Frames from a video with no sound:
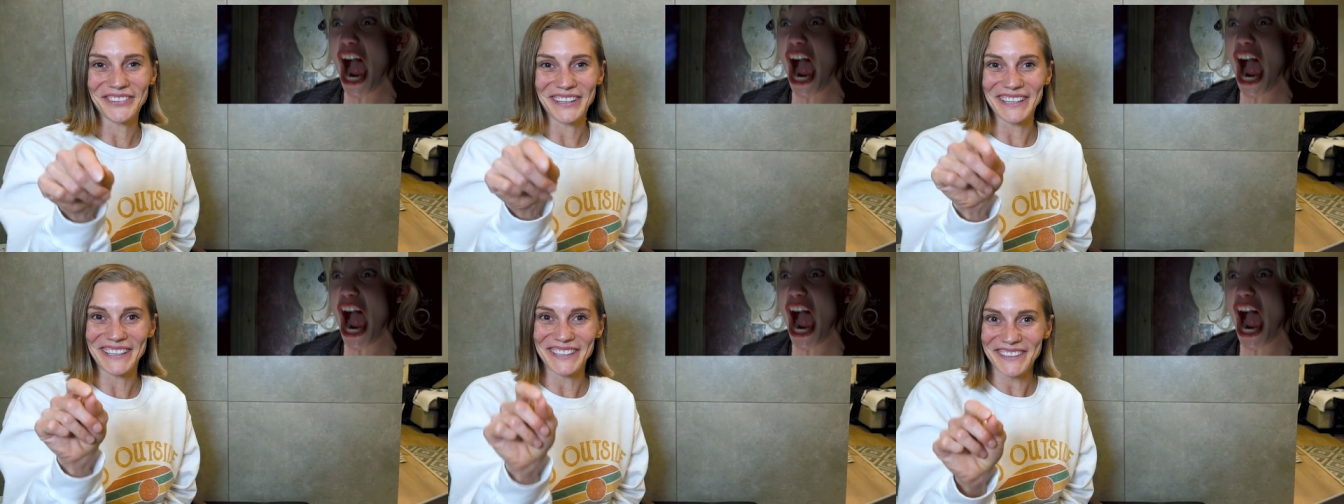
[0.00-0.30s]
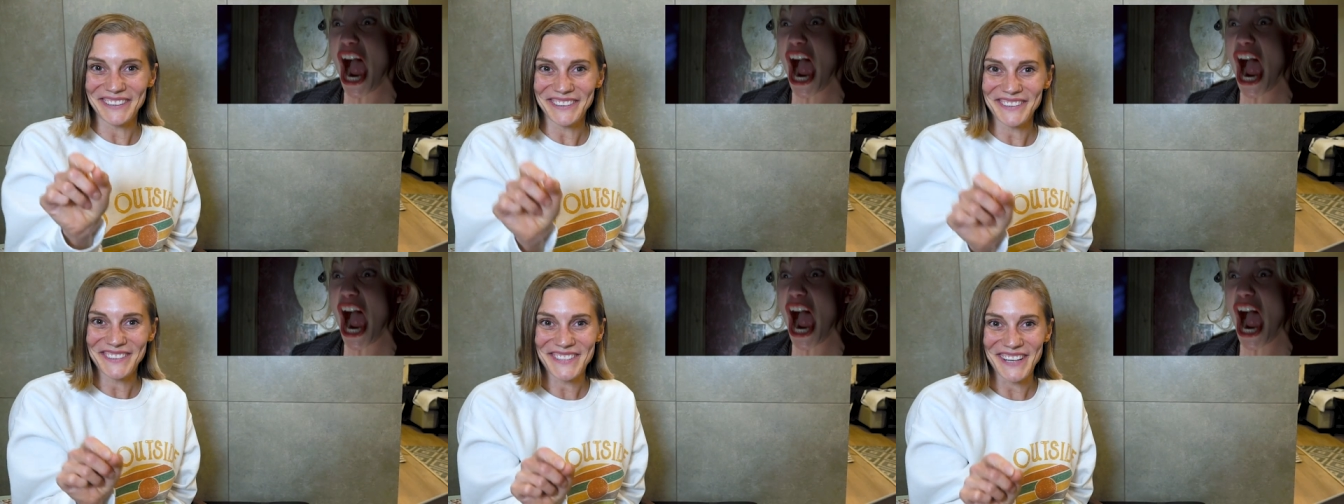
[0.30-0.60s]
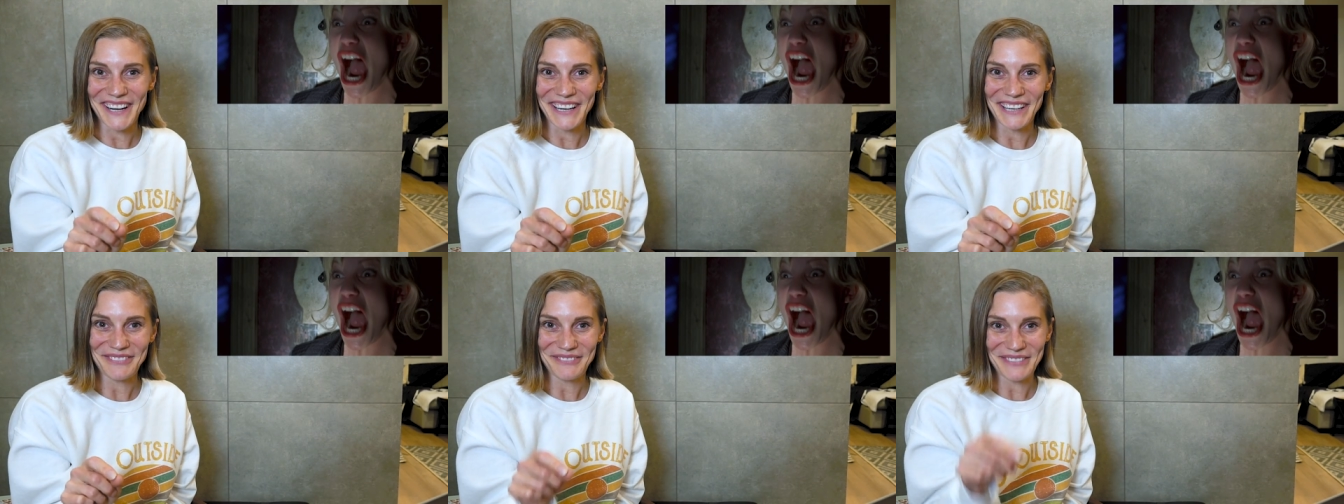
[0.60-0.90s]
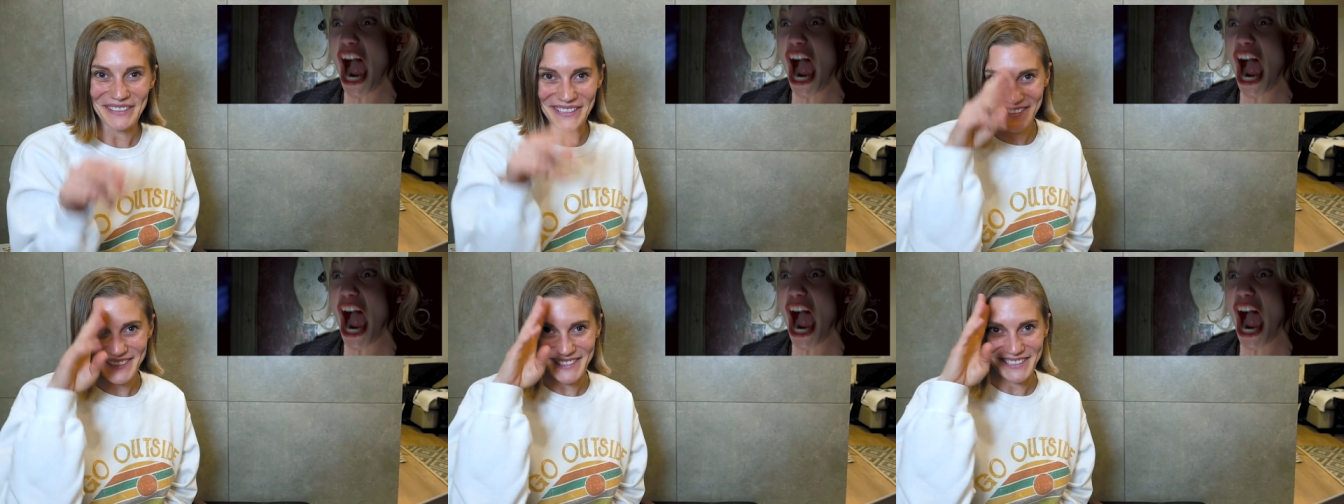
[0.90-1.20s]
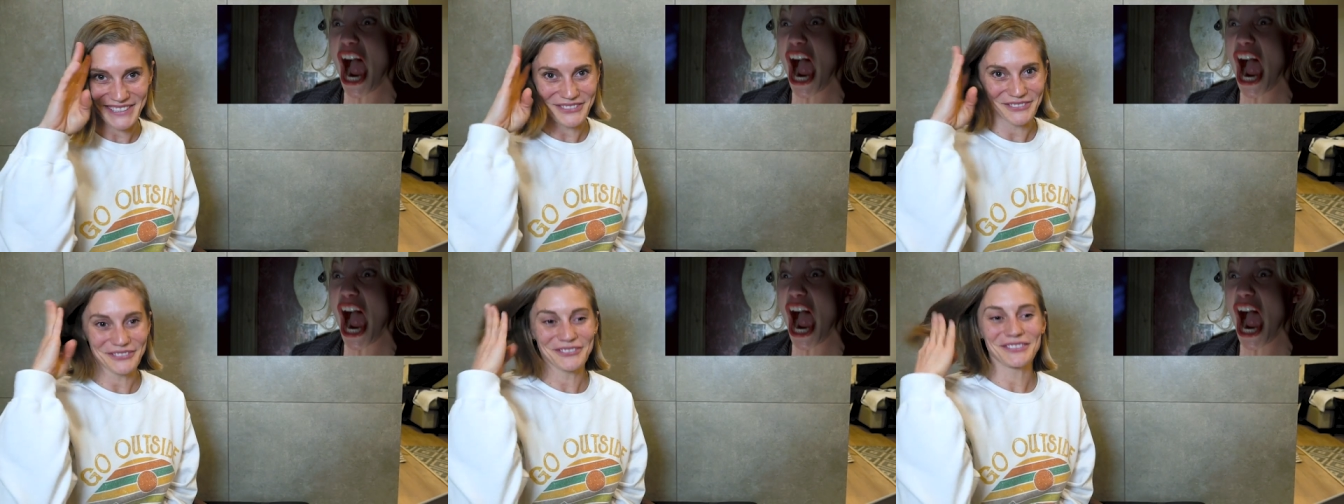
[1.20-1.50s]
Funny little tiny piece
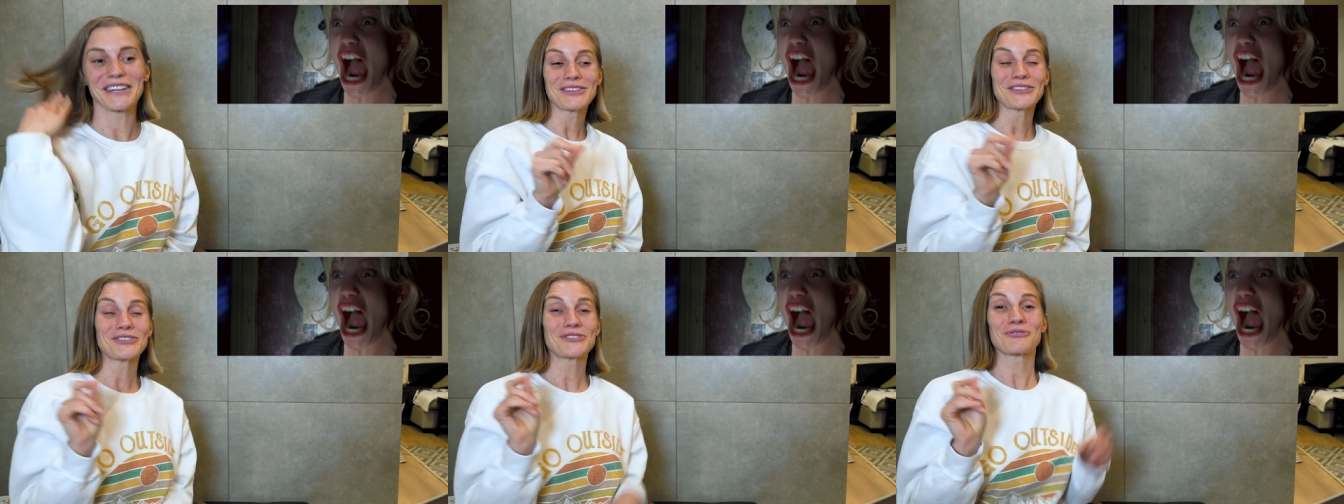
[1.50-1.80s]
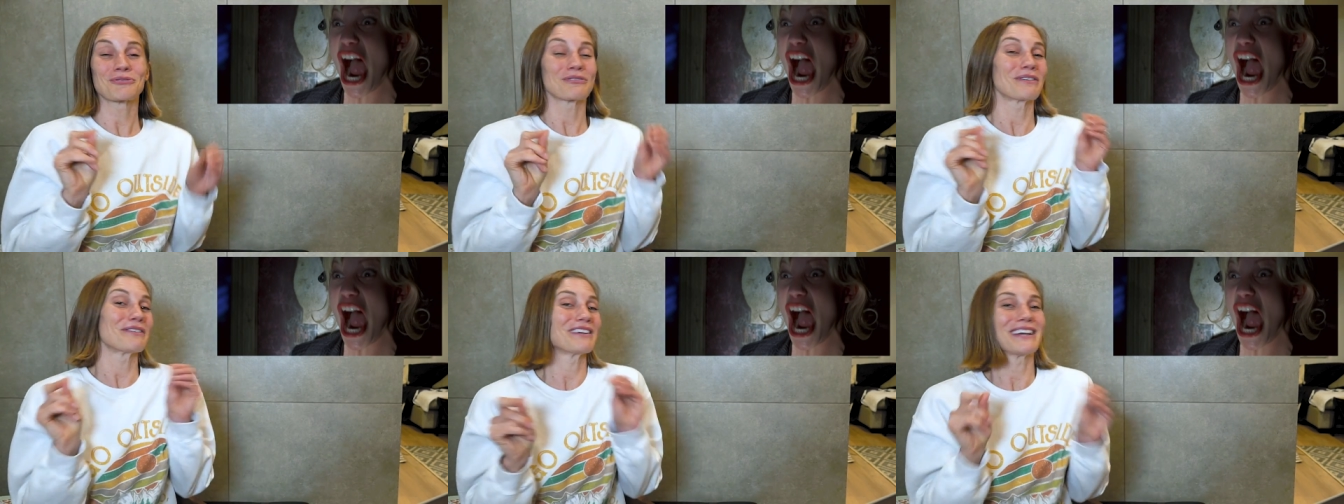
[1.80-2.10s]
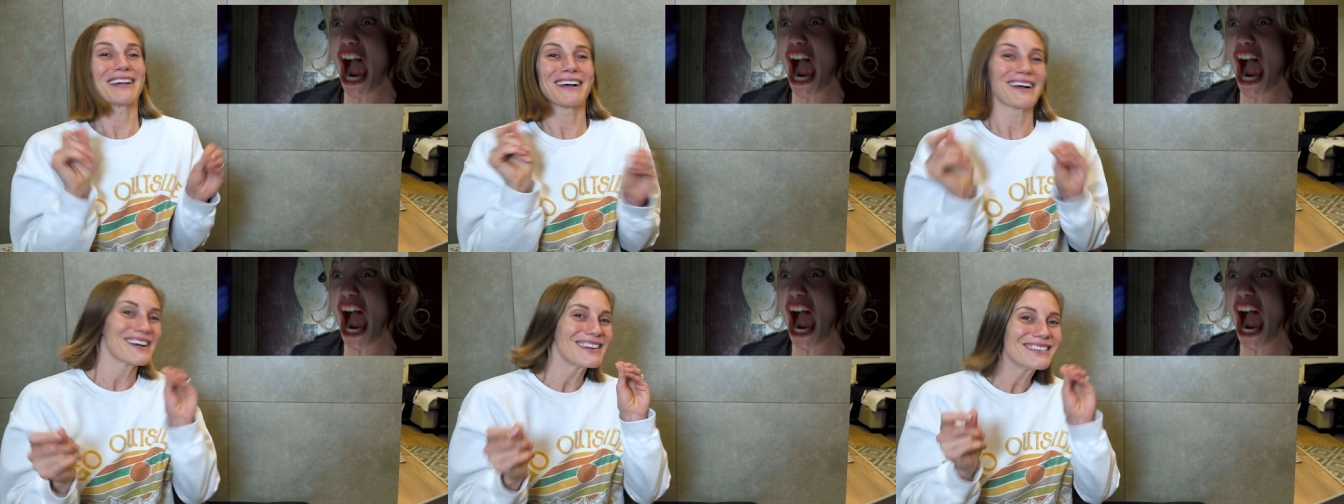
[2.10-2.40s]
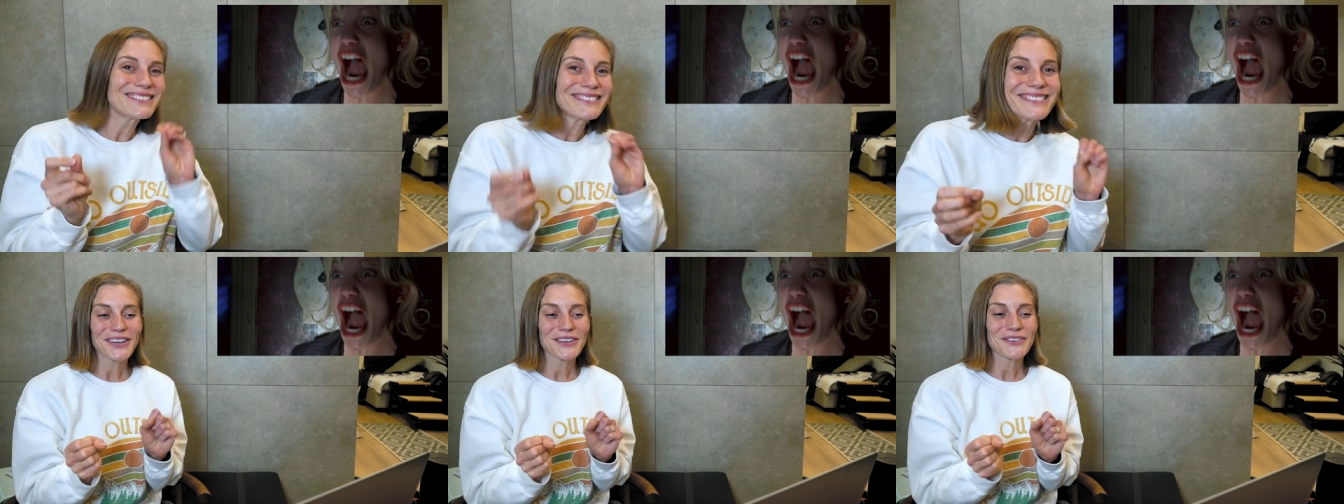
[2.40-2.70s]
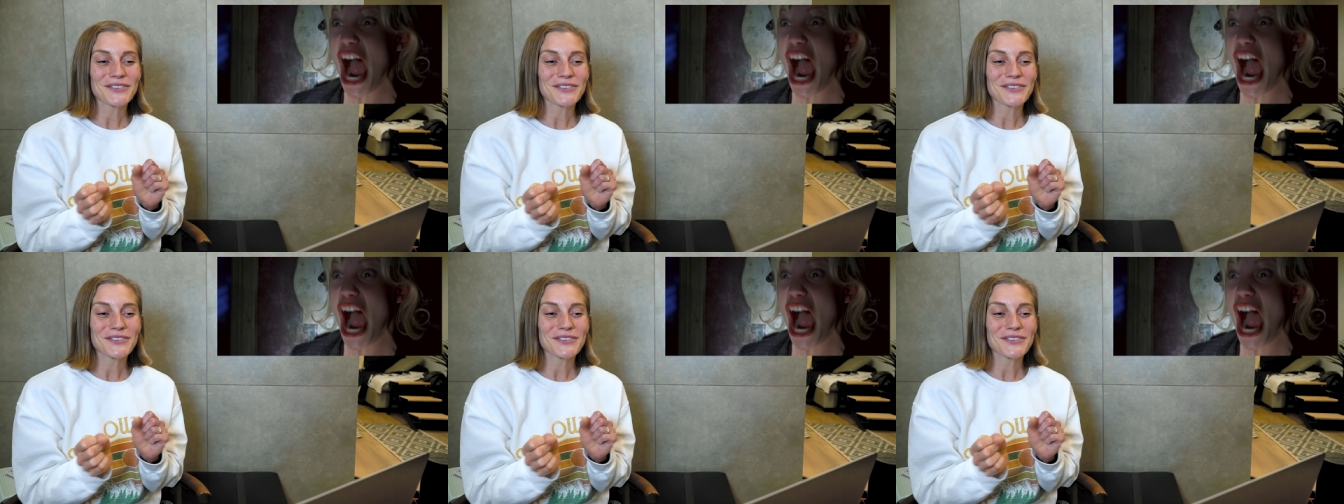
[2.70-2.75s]
of trivia.